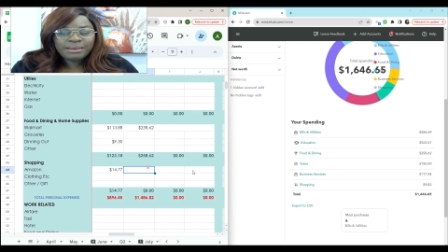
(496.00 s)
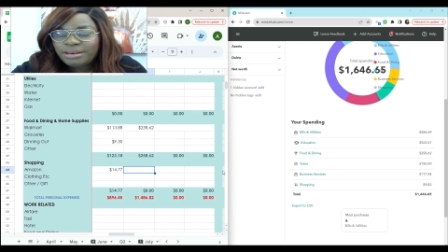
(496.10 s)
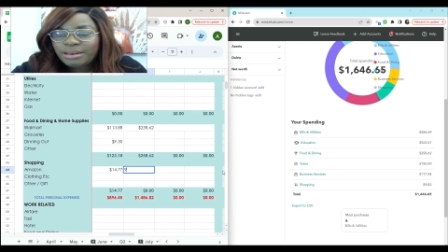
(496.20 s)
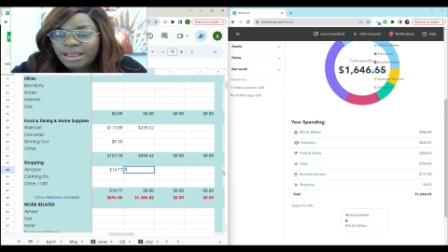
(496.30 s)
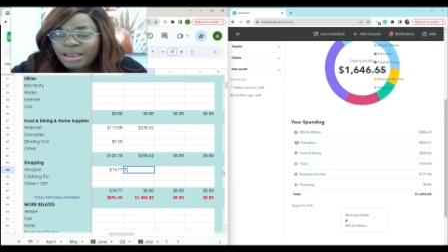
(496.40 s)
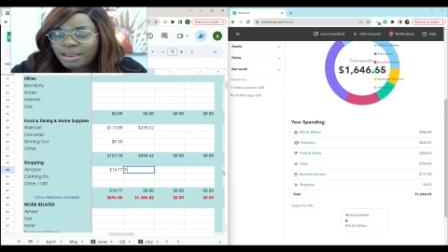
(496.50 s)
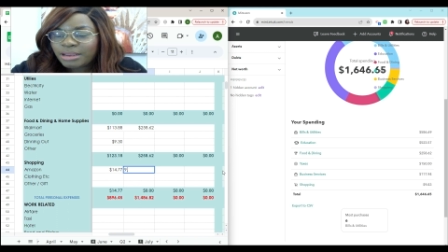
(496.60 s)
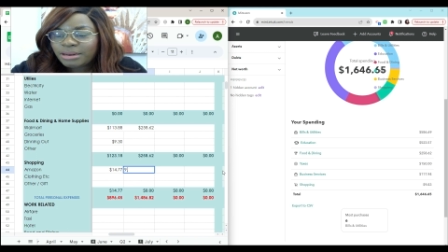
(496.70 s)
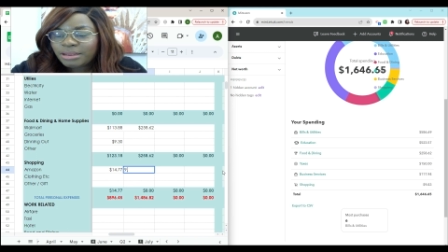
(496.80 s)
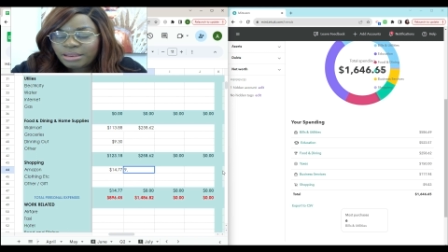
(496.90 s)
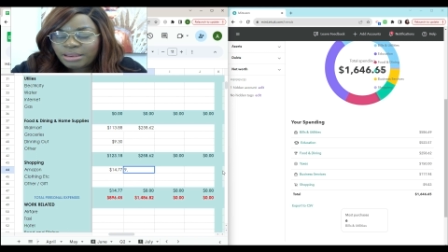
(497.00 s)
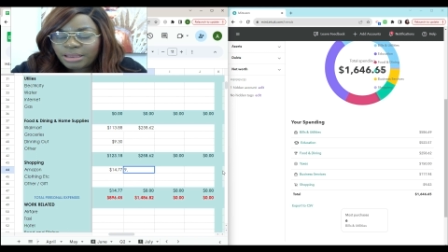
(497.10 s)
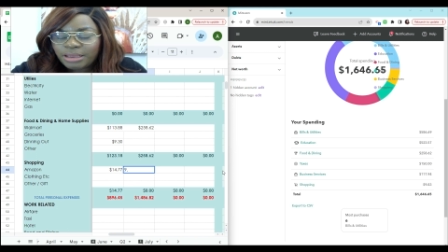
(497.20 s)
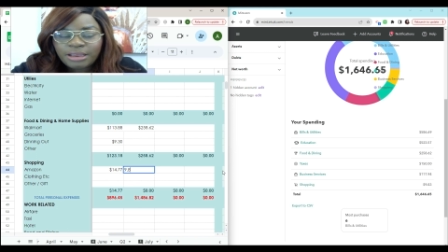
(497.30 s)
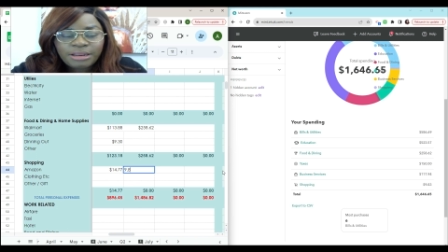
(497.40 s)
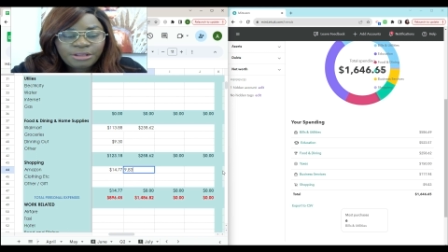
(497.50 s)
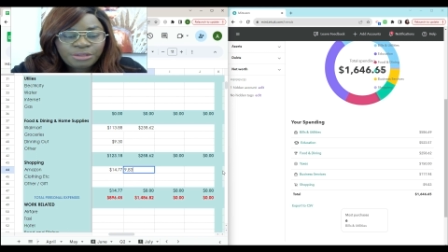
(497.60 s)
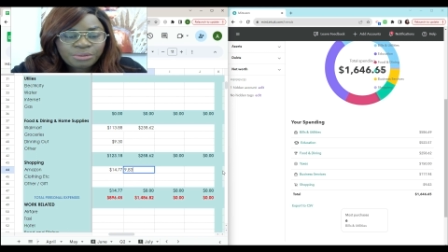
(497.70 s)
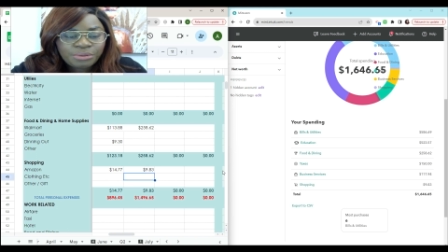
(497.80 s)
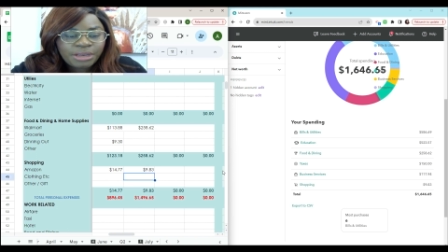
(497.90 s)

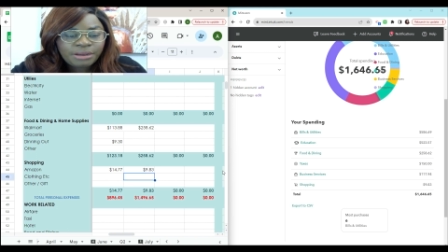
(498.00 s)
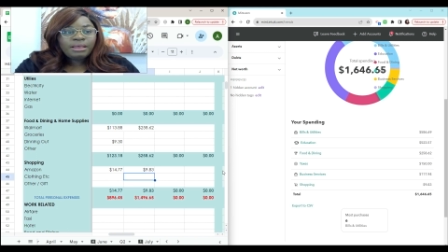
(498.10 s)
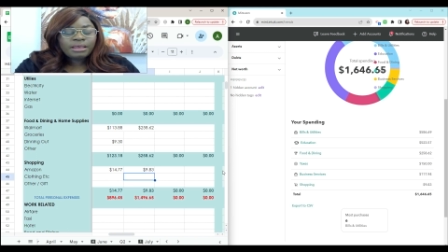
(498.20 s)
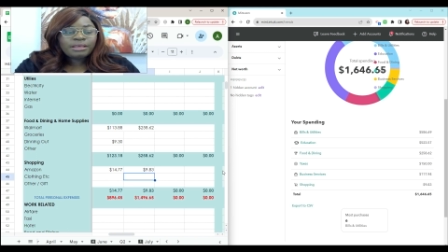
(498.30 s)
$9.83.